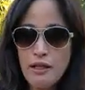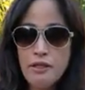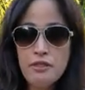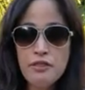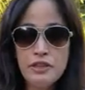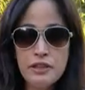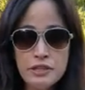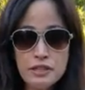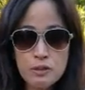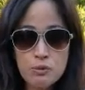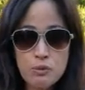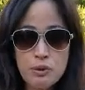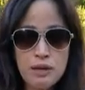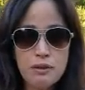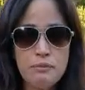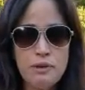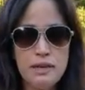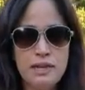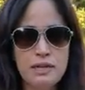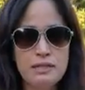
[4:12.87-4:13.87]
This
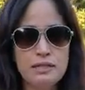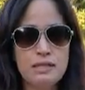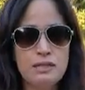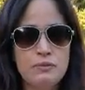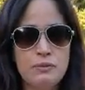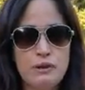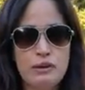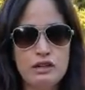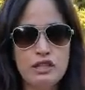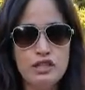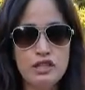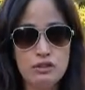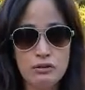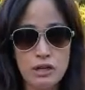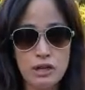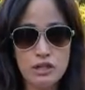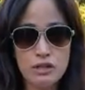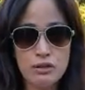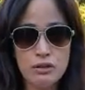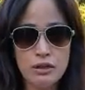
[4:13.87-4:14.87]
one, because it's very
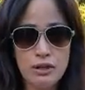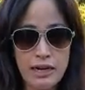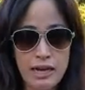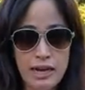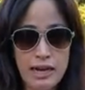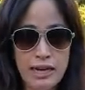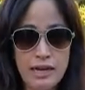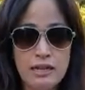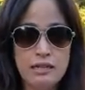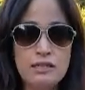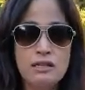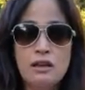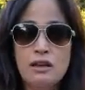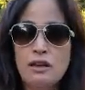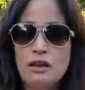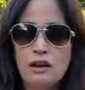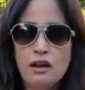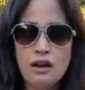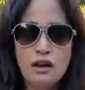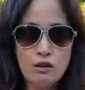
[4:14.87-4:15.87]
structured and has
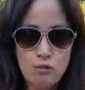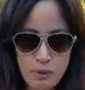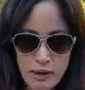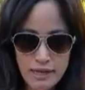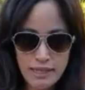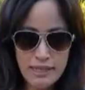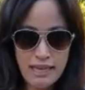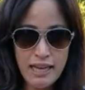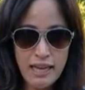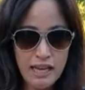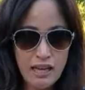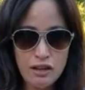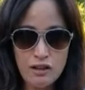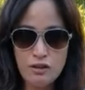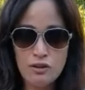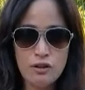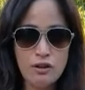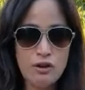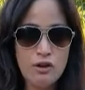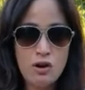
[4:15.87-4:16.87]
a
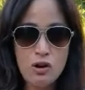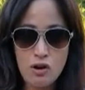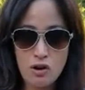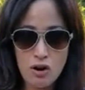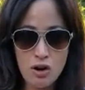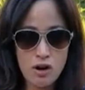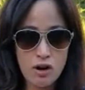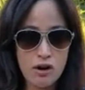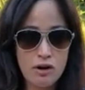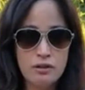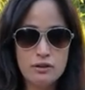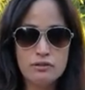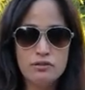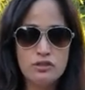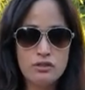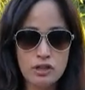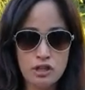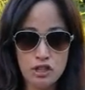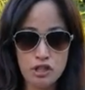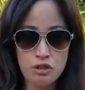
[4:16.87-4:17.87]
rectangular, hard,
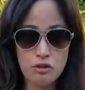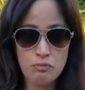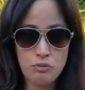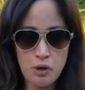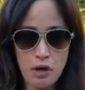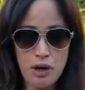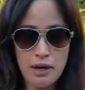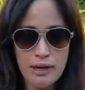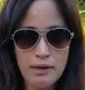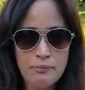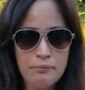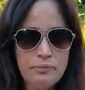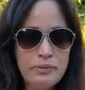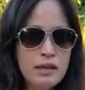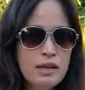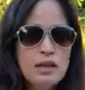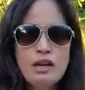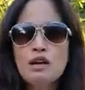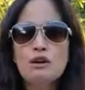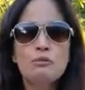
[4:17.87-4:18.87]
structured bottom,
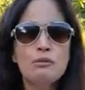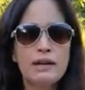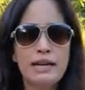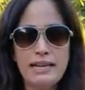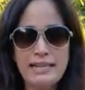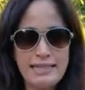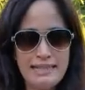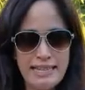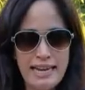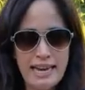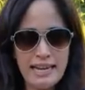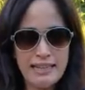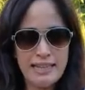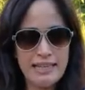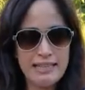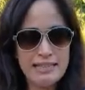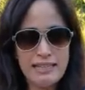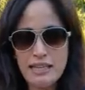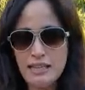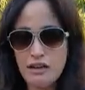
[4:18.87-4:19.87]
when I stack
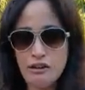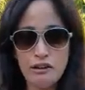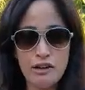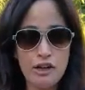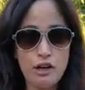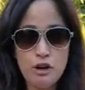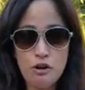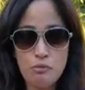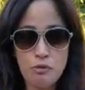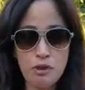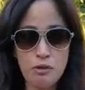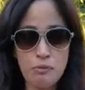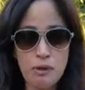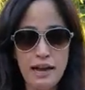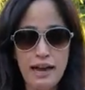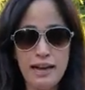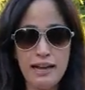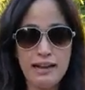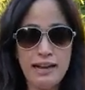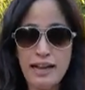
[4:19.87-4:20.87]
things in there and I open the
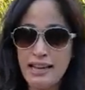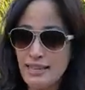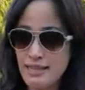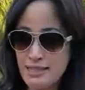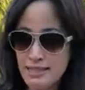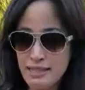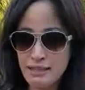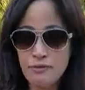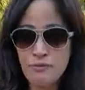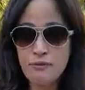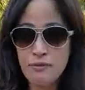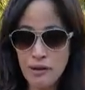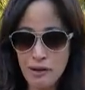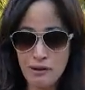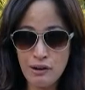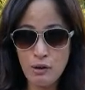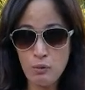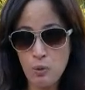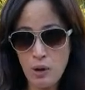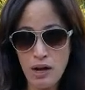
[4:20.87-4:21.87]
bag, I can see
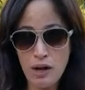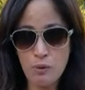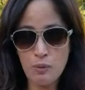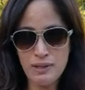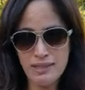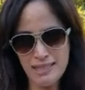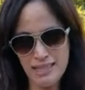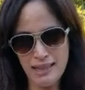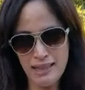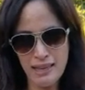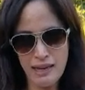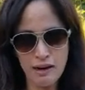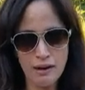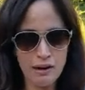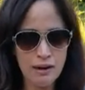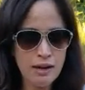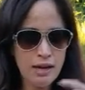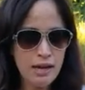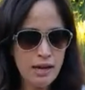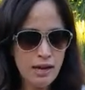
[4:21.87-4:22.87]
very well what's in there.